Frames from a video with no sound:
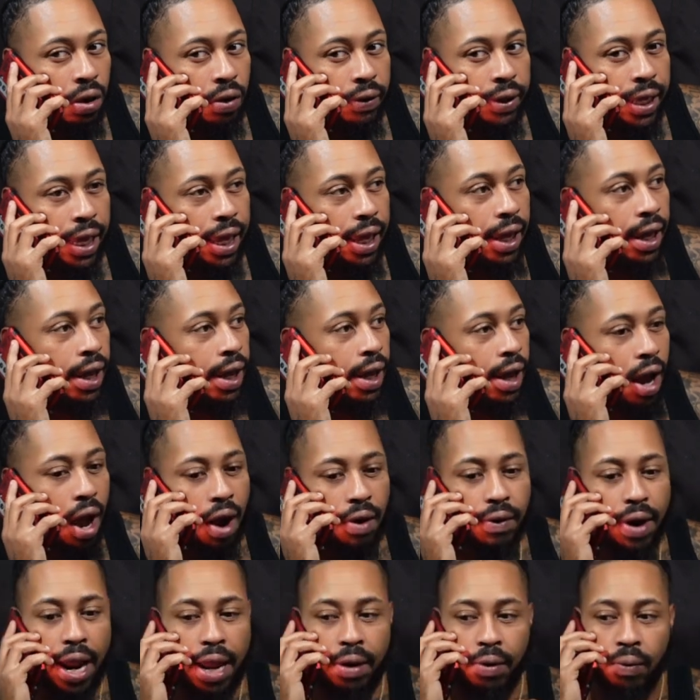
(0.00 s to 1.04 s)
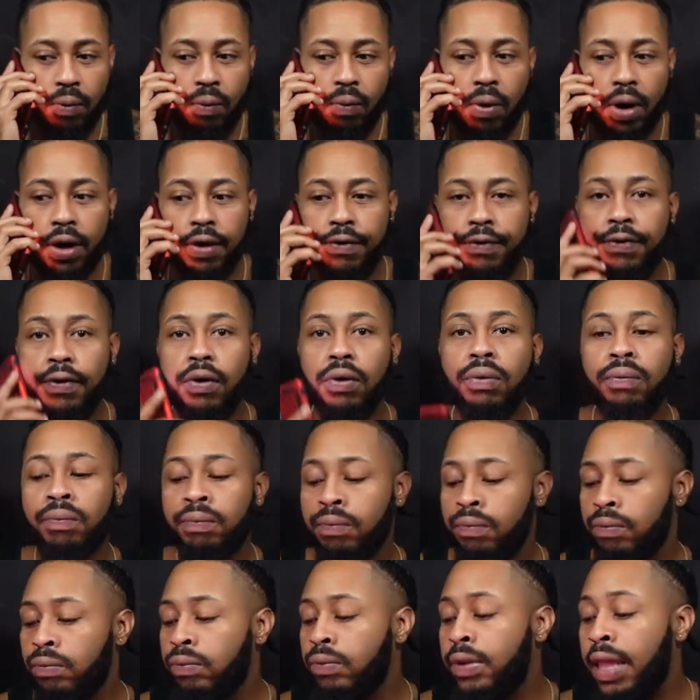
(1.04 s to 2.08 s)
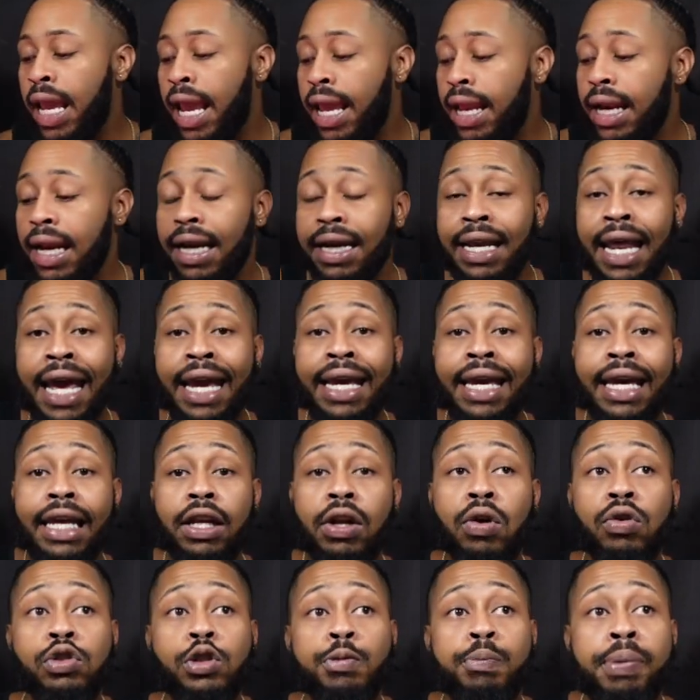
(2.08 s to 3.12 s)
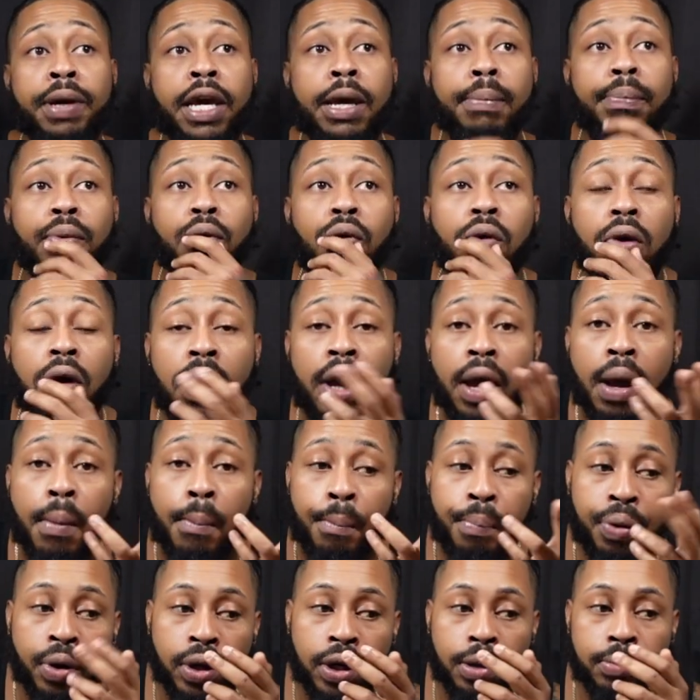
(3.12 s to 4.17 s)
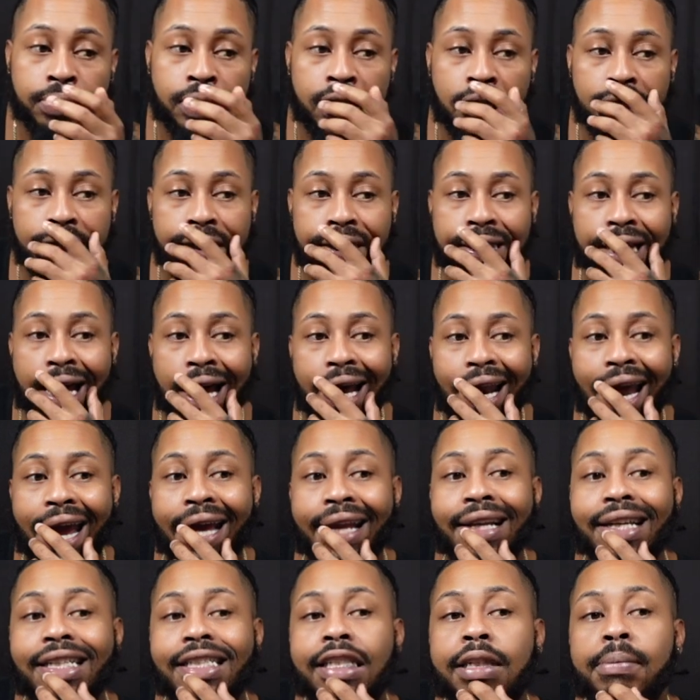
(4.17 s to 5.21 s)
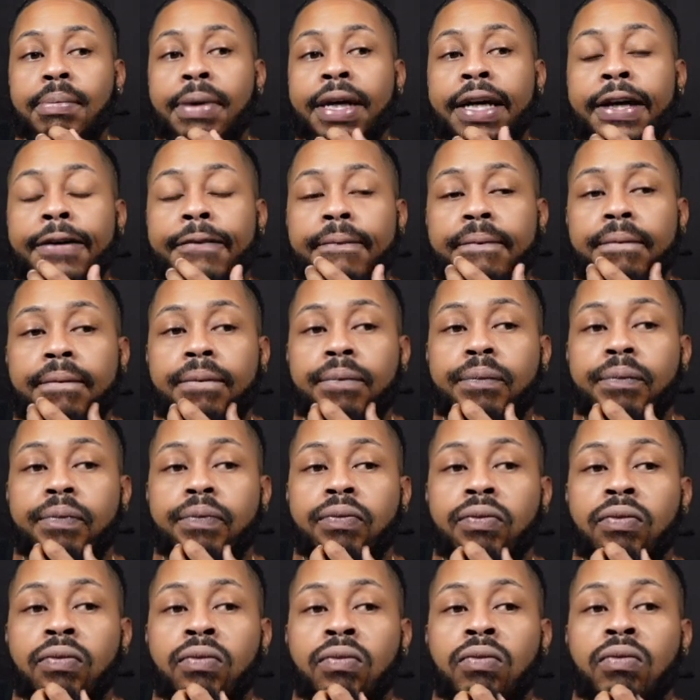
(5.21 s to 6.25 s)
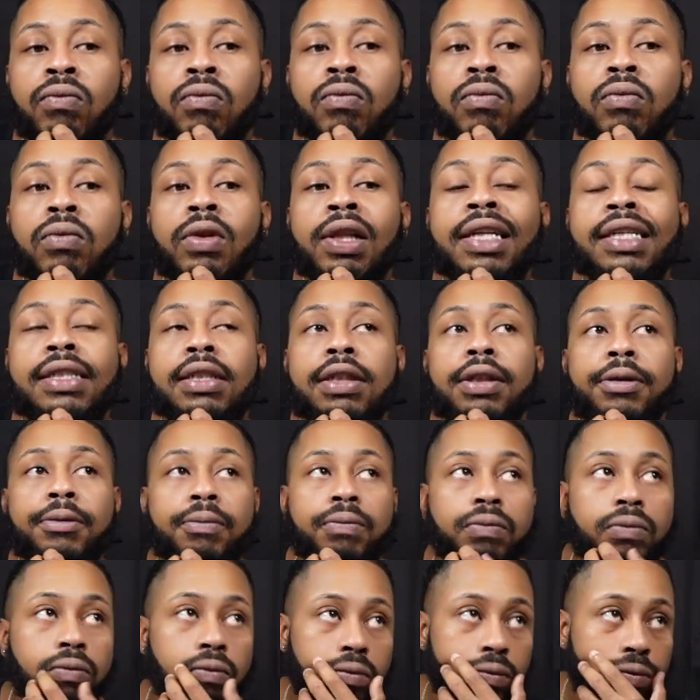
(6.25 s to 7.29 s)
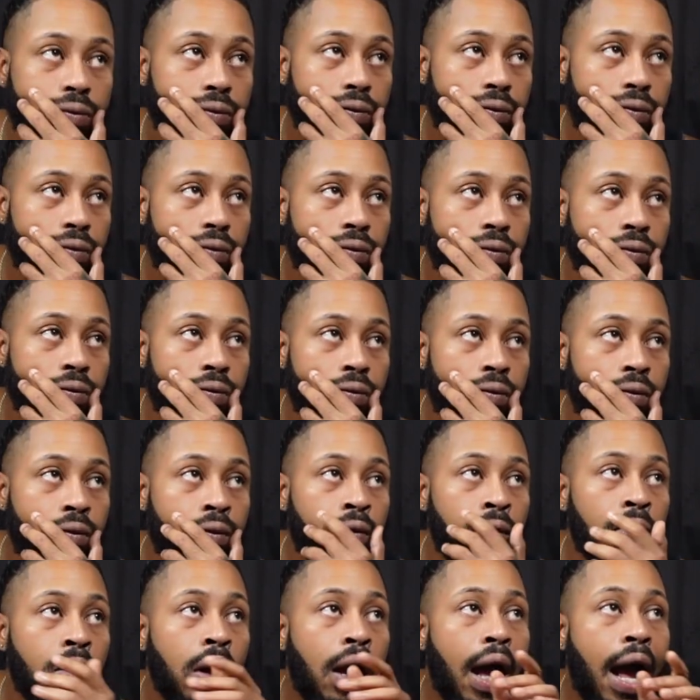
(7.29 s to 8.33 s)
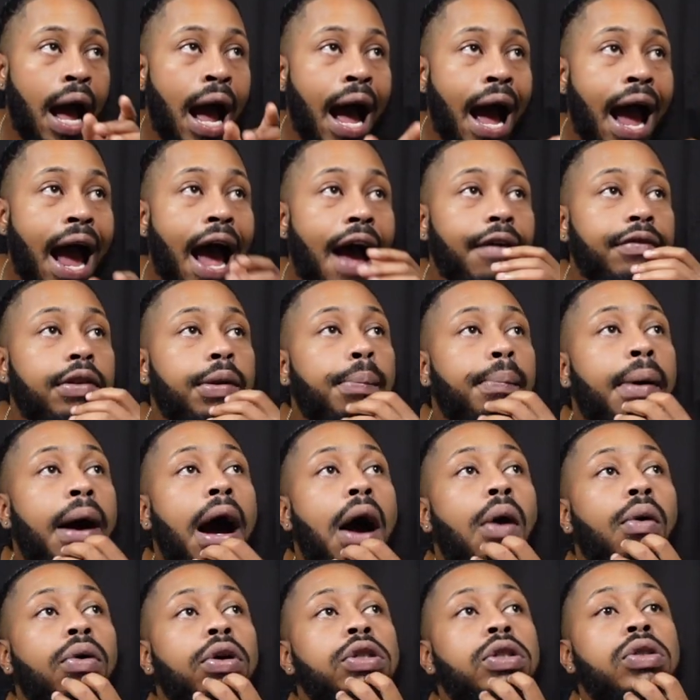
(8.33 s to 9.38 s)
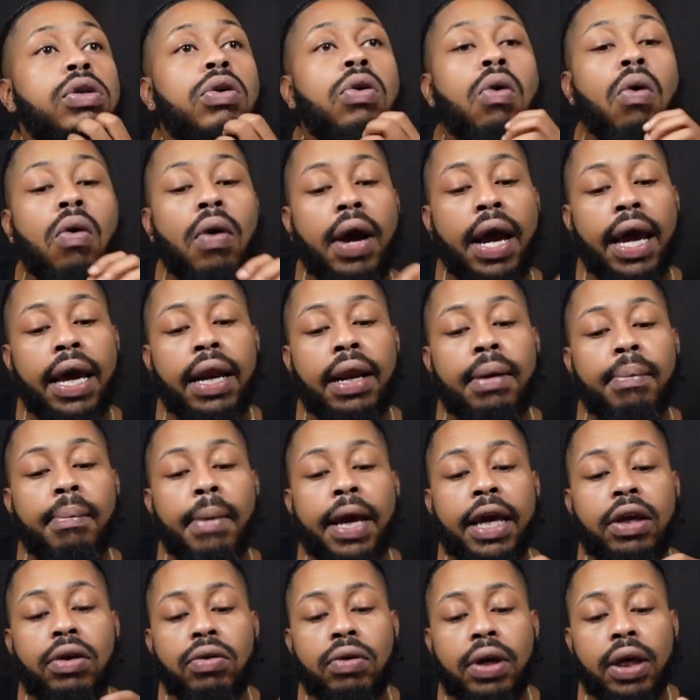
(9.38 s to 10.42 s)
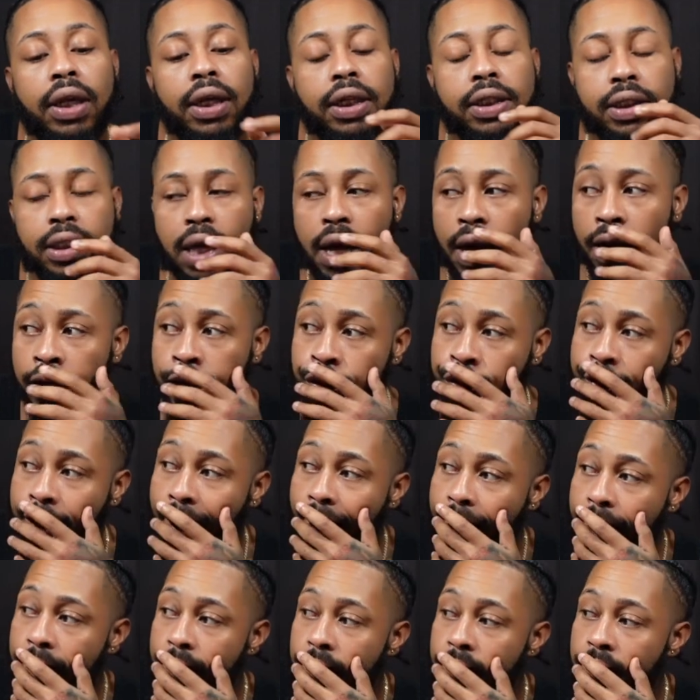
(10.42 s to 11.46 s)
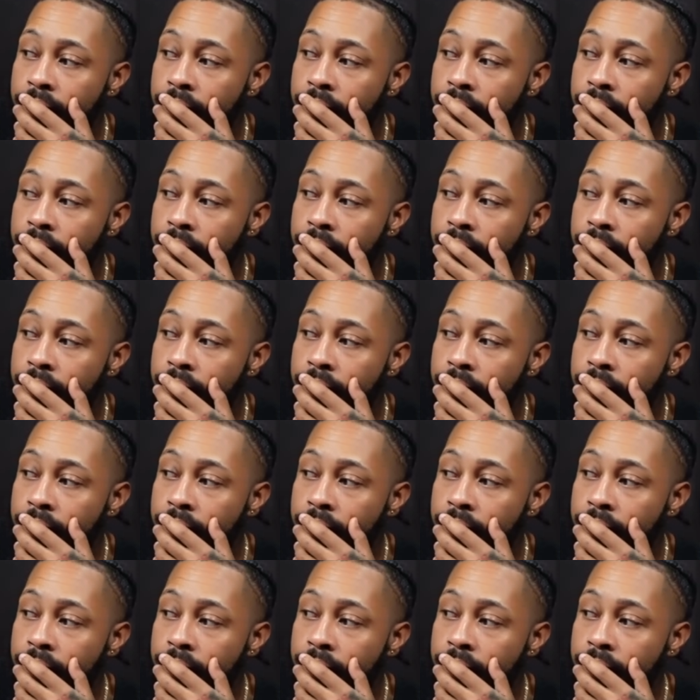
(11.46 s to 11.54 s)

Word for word: Okay, all right, wonderful. Then they get those people, pull them to the side. Hey, listen, man. Listen. I have the power to go ahead and make you get this contract,